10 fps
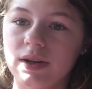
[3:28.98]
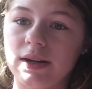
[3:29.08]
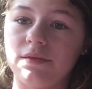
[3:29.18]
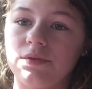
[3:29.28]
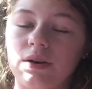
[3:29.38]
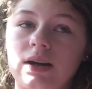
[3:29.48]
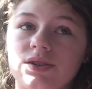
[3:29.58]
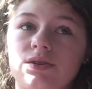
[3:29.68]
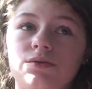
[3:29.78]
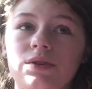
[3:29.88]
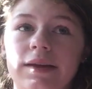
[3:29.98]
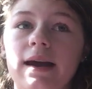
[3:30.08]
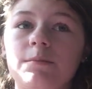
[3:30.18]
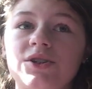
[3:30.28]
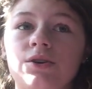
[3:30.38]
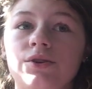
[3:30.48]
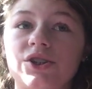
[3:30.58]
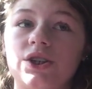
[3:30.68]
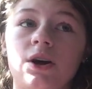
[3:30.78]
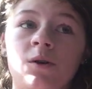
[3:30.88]
And if you guys know who The Gabby Show
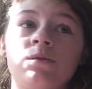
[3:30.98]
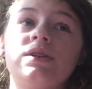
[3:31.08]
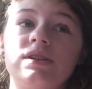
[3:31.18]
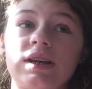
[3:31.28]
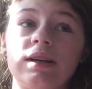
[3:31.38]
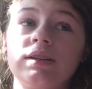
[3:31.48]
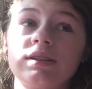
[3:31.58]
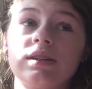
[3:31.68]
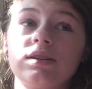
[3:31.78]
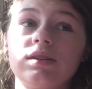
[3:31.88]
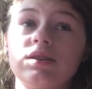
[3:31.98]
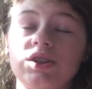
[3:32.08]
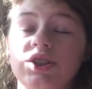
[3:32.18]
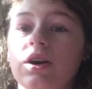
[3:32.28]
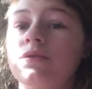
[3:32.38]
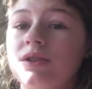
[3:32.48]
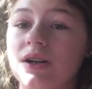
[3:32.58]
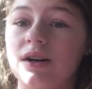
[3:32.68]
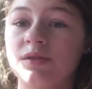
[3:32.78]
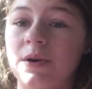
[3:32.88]
is, she always
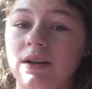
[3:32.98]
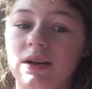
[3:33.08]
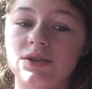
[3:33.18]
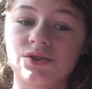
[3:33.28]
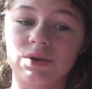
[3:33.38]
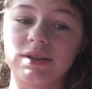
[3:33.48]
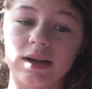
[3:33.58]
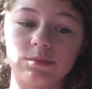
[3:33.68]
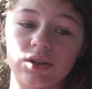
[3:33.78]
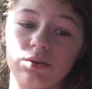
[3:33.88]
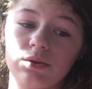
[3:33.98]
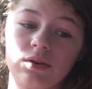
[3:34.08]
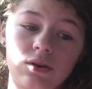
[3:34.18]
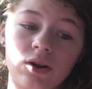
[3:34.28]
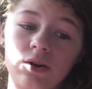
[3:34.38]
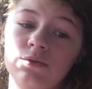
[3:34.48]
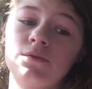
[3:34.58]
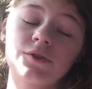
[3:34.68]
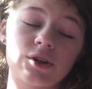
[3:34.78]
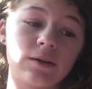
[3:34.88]
talks about a lot of story times, like her
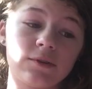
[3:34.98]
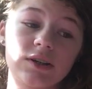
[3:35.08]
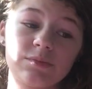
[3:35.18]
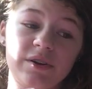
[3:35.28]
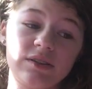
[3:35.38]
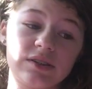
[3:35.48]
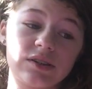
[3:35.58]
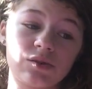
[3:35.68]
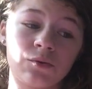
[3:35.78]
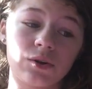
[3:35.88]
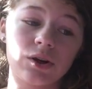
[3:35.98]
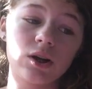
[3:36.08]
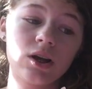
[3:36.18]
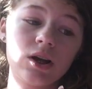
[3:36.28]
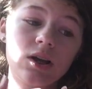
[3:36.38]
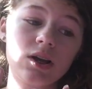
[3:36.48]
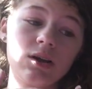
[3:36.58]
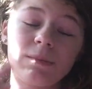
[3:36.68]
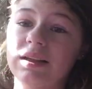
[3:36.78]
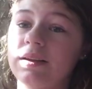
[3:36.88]
Uber driver experiences, or
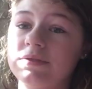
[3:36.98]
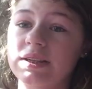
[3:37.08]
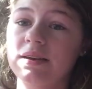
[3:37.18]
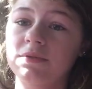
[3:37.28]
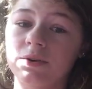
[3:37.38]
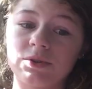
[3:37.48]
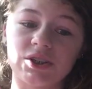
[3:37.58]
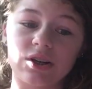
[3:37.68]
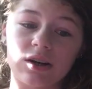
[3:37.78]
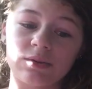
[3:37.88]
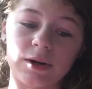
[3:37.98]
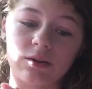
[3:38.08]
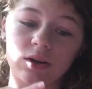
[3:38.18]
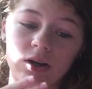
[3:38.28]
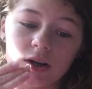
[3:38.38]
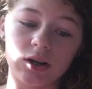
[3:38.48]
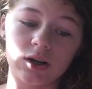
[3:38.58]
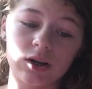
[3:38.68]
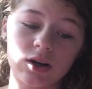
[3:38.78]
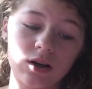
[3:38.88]
My Life as Ava when she talked about
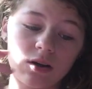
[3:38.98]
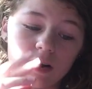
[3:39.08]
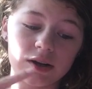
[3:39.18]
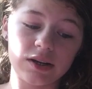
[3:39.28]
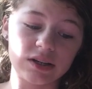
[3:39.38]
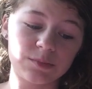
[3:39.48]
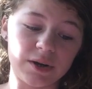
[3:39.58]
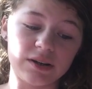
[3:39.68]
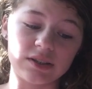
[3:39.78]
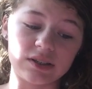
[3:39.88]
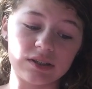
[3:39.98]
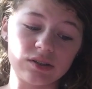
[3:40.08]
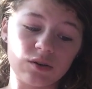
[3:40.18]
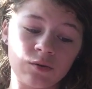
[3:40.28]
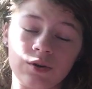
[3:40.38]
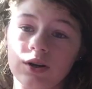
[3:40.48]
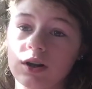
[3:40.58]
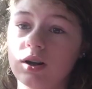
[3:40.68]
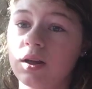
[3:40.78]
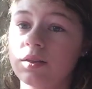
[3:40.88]
her haunted experiences
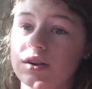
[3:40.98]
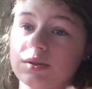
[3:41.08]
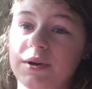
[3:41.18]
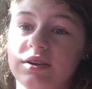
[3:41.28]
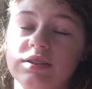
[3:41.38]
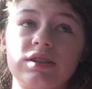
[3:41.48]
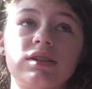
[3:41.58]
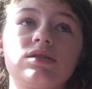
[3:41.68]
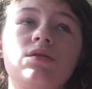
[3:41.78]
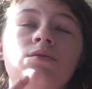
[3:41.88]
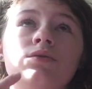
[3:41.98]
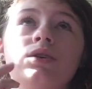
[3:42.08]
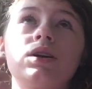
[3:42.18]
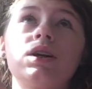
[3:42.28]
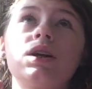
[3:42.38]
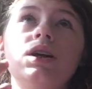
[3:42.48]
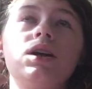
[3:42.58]
or other experiences, or